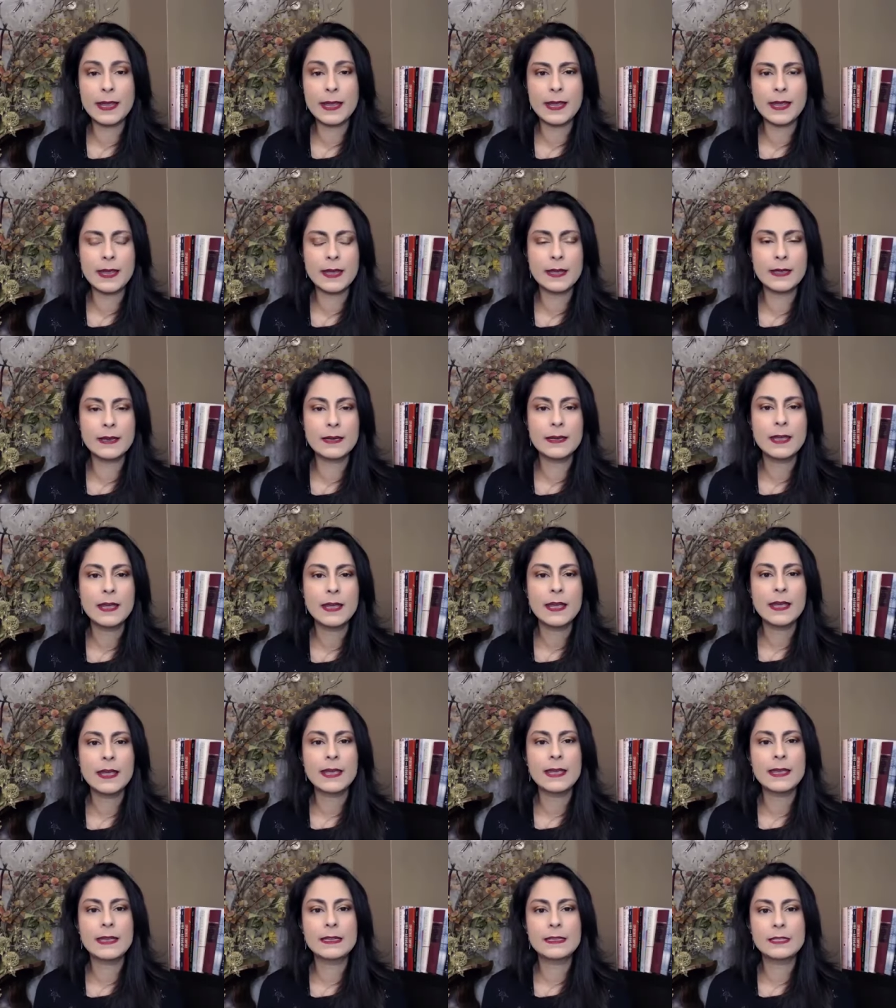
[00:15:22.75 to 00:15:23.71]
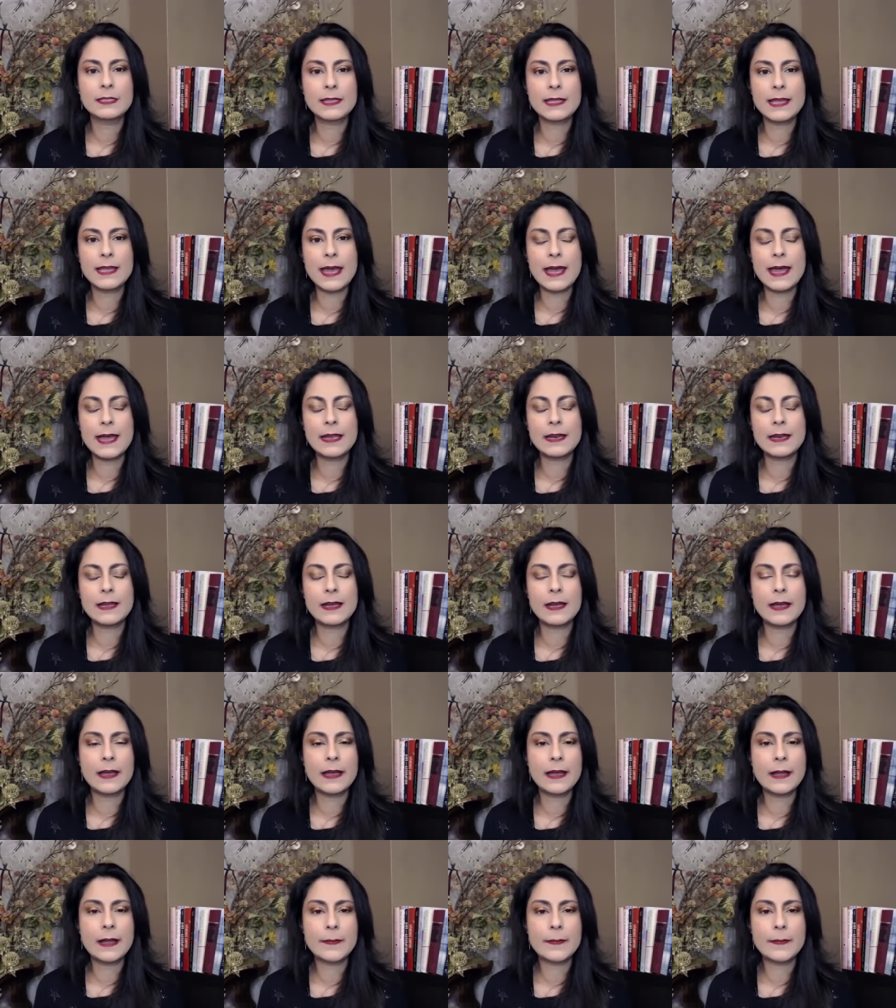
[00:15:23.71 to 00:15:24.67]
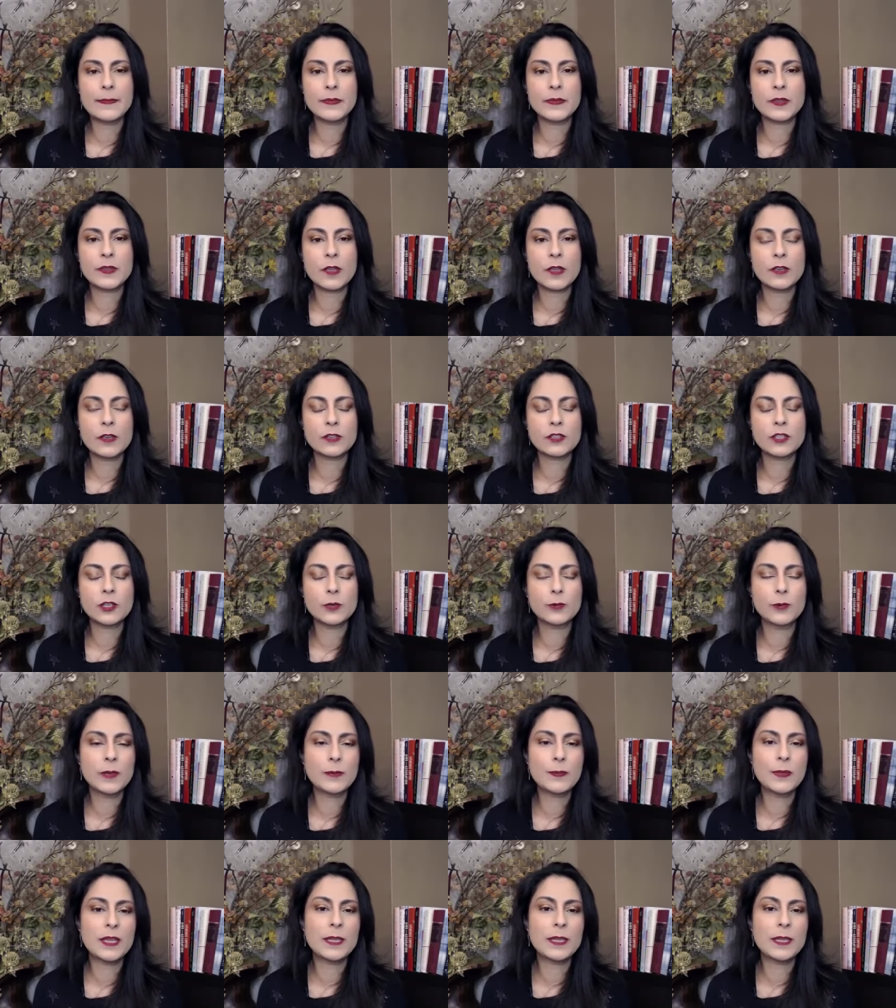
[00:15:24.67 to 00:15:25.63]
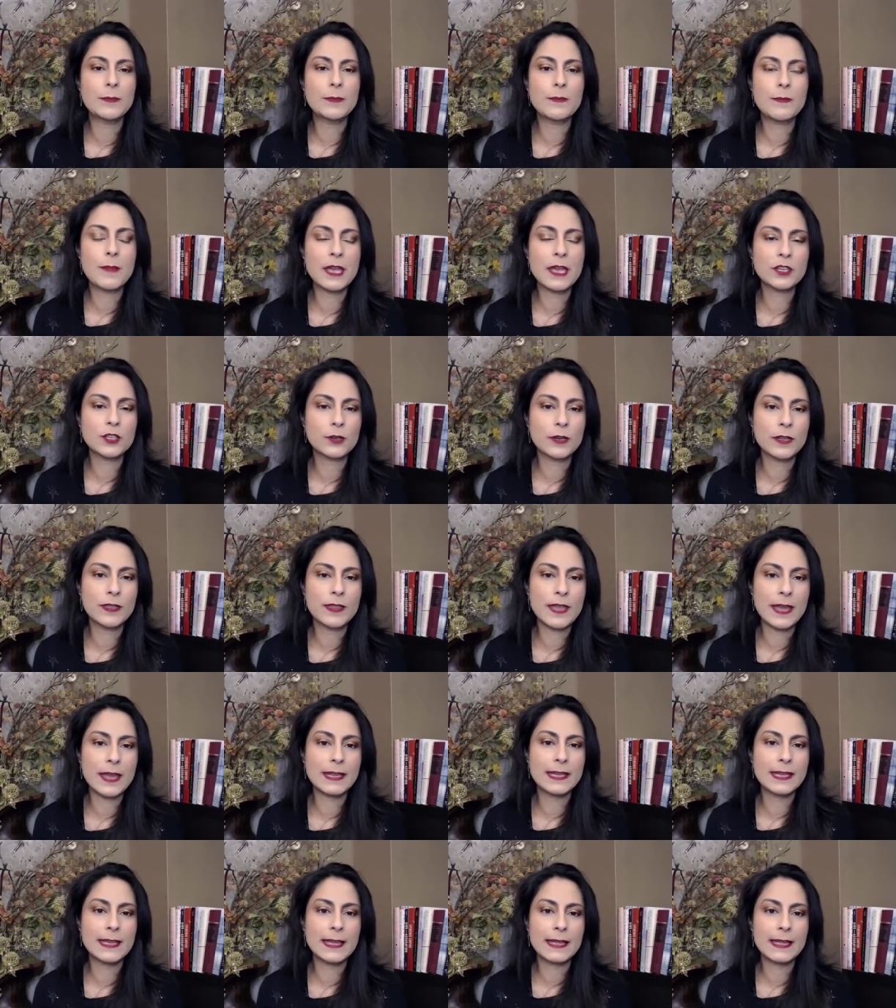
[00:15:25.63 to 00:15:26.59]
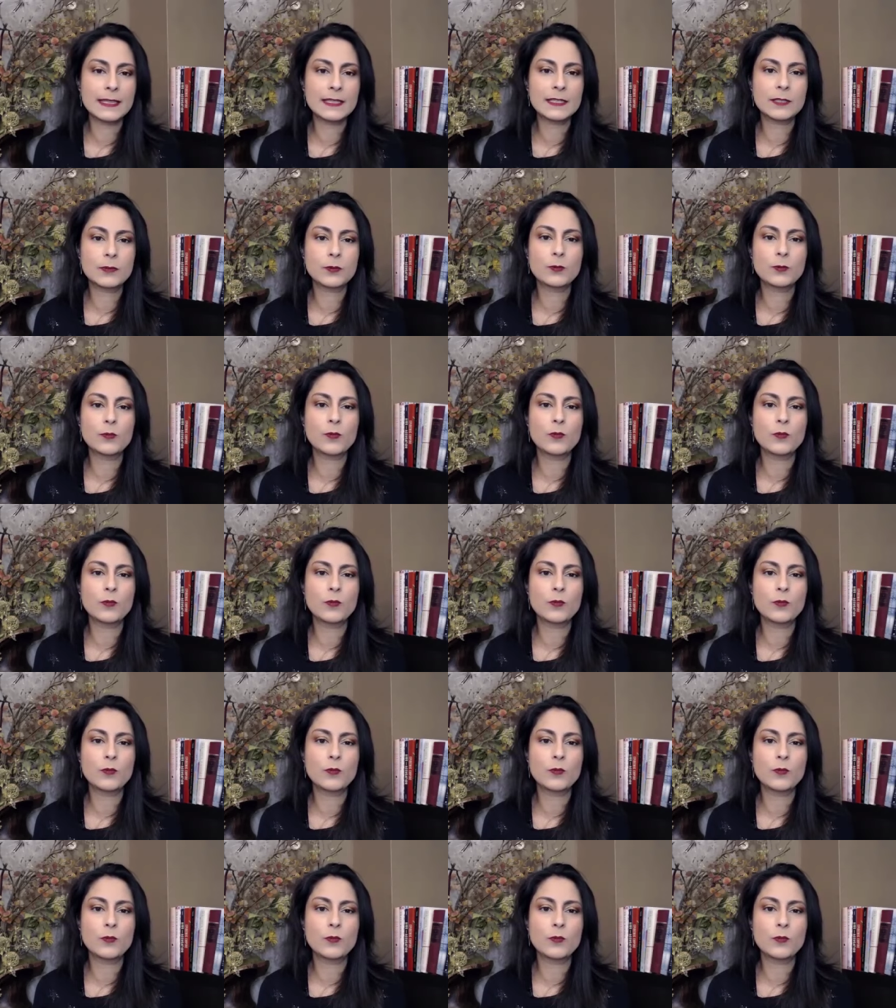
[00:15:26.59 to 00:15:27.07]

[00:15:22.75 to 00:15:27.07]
And is that, um, should we be measuring that against